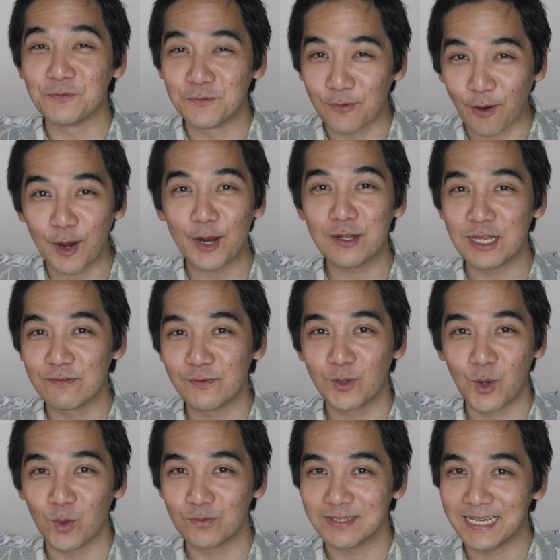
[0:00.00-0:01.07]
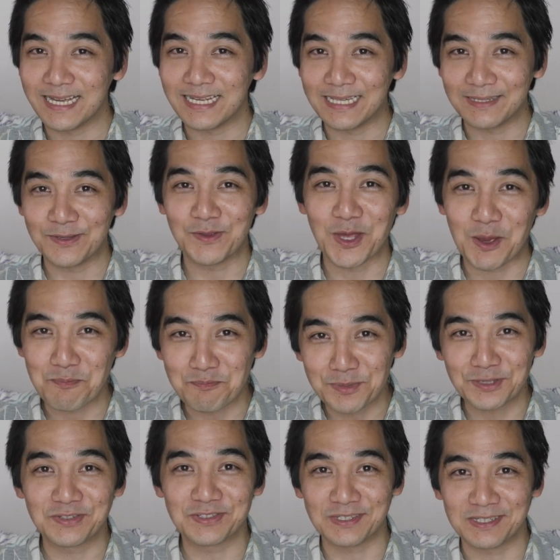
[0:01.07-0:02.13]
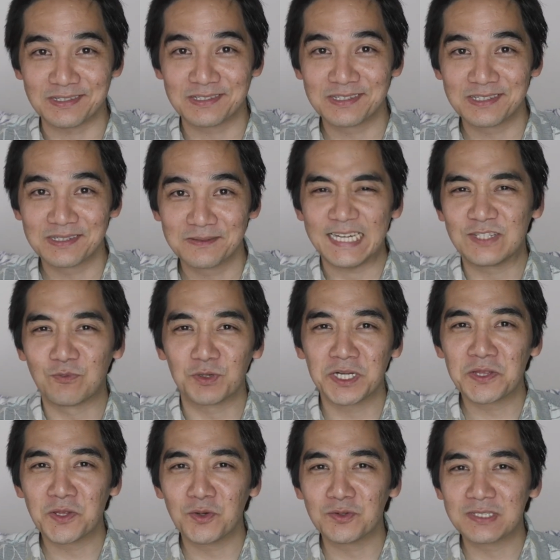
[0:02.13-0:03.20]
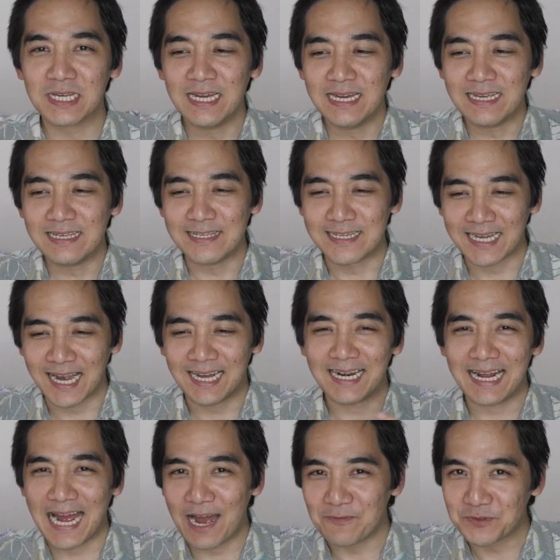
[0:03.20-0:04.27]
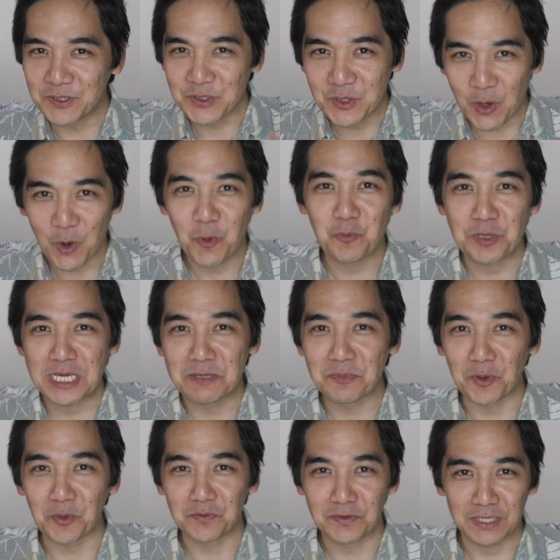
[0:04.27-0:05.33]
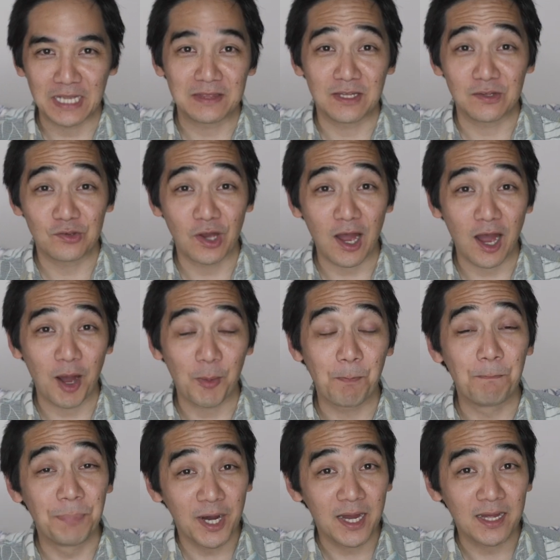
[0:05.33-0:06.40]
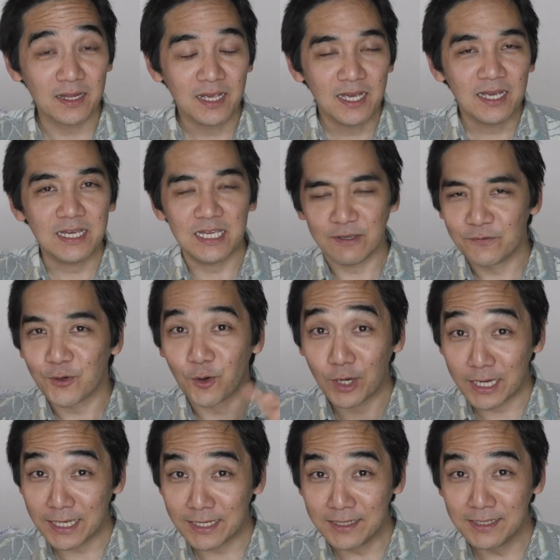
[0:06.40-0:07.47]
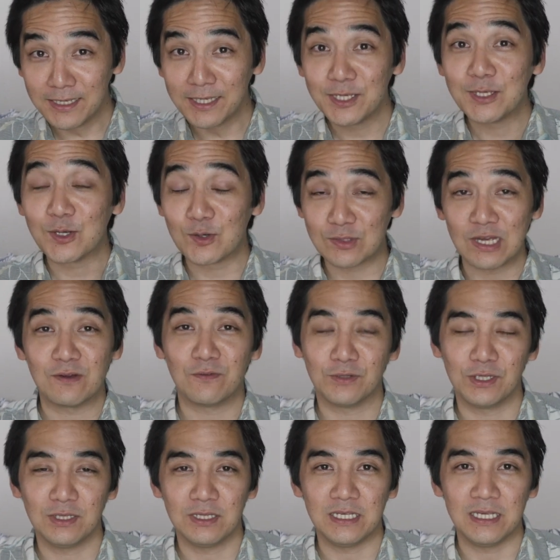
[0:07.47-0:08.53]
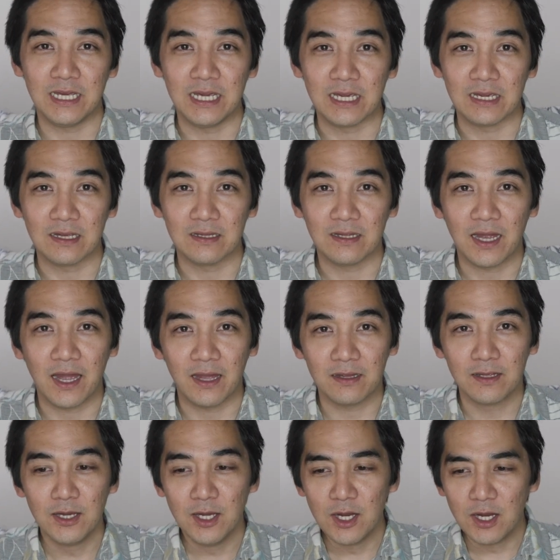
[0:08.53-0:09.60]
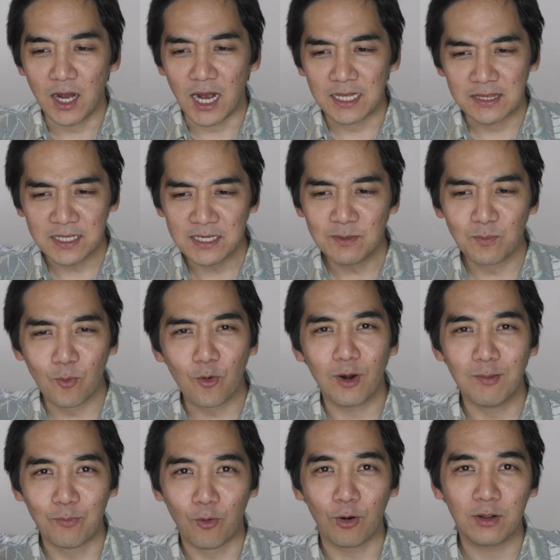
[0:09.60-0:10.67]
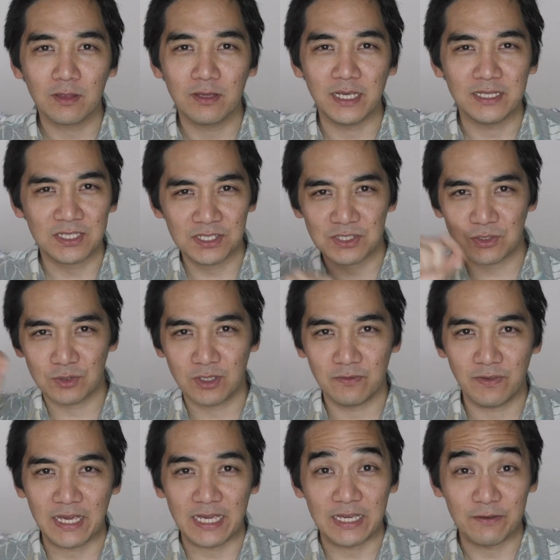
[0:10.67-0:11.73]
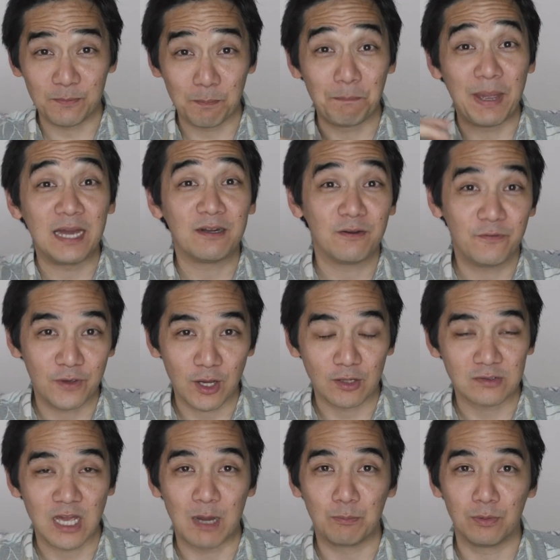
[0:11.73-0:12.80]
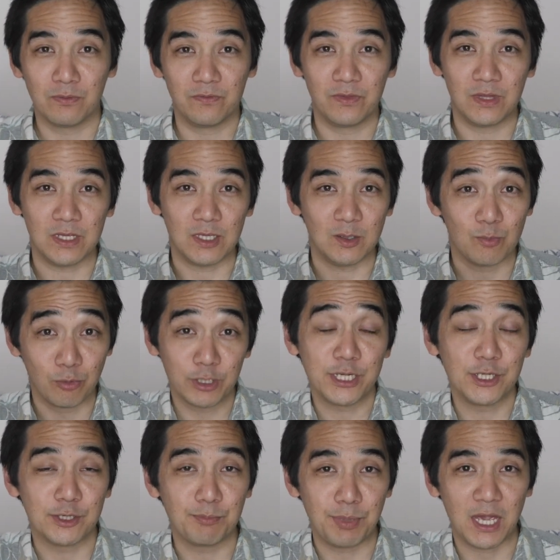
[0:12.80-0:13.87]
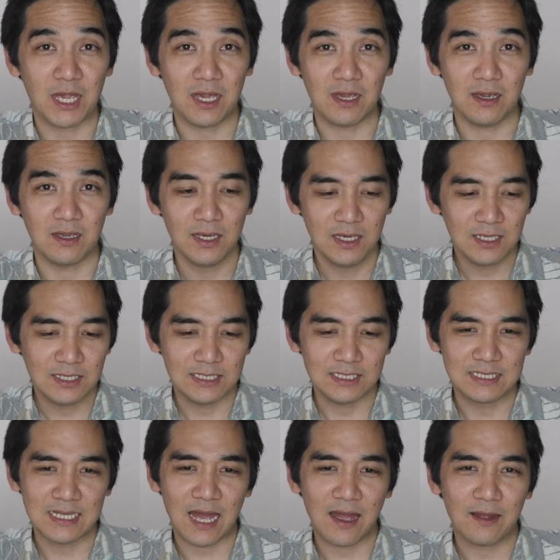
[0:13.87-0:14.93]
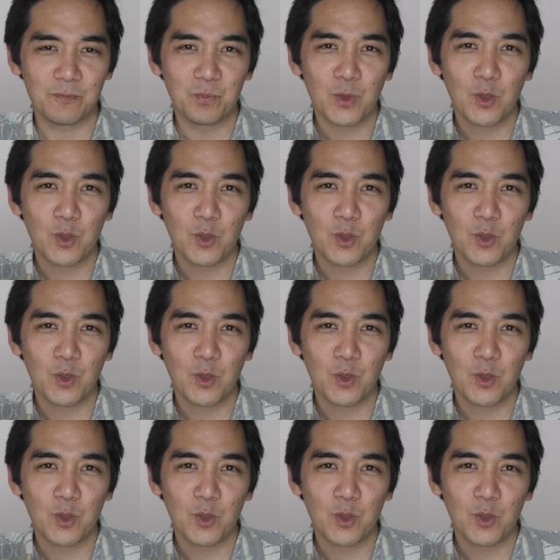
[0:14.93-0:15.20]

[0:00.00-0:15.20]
very difficult to get into that business. It's one of those, you kind of have to know people to get the job, but if you're in, you're definitely in. And I think more importantly, and this is sort of a benefit on top of the pretty good pay, is that